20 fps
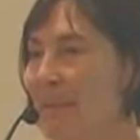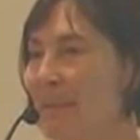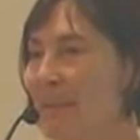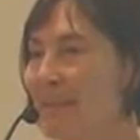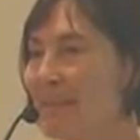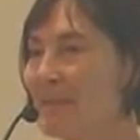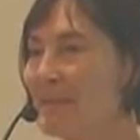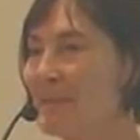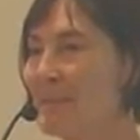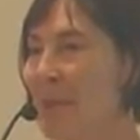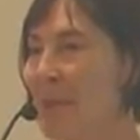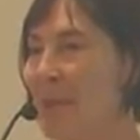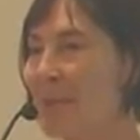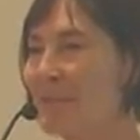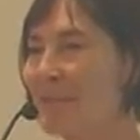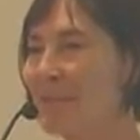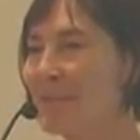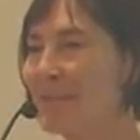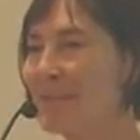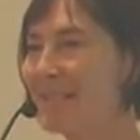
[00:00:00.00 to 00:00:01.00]
that next
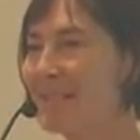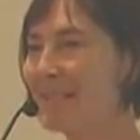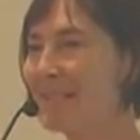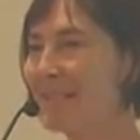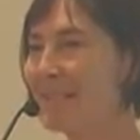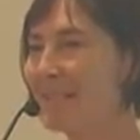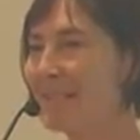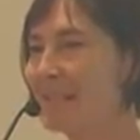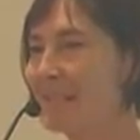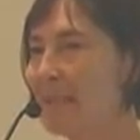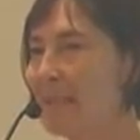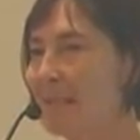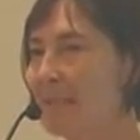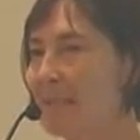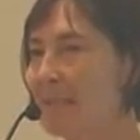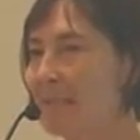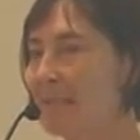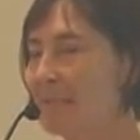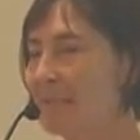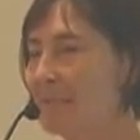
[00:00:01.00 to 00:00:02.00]
time, because he and
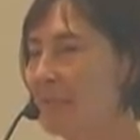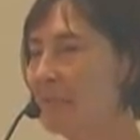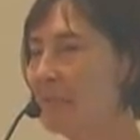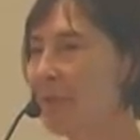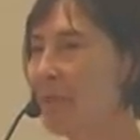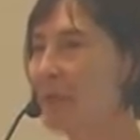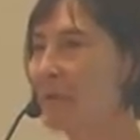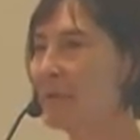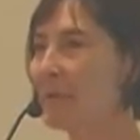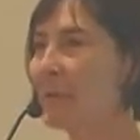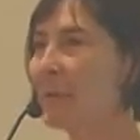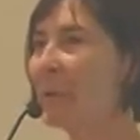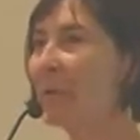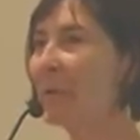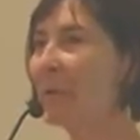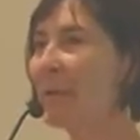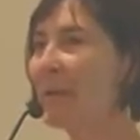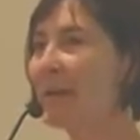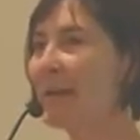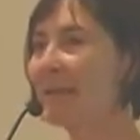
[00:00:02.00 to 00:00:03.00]
Kevin O'Connor are
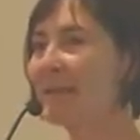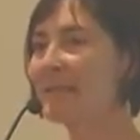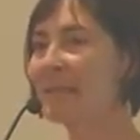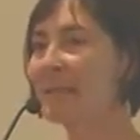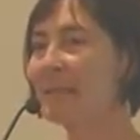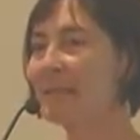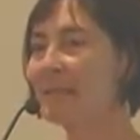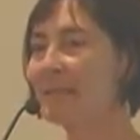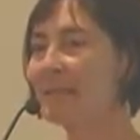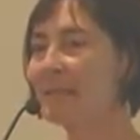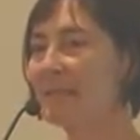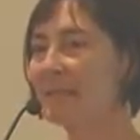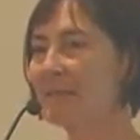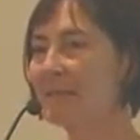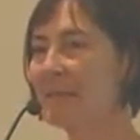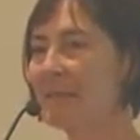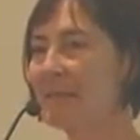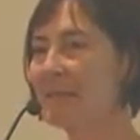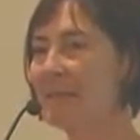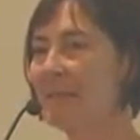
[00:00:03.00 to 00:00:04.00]
working with us
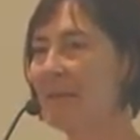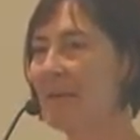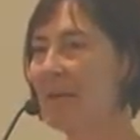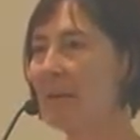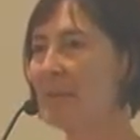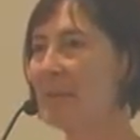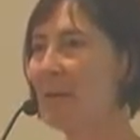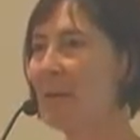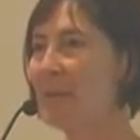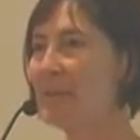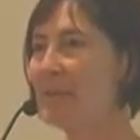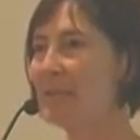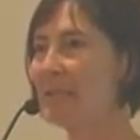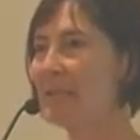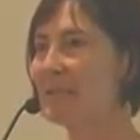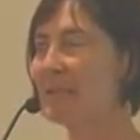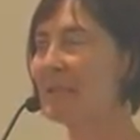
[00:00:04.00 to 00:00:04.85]
on a project to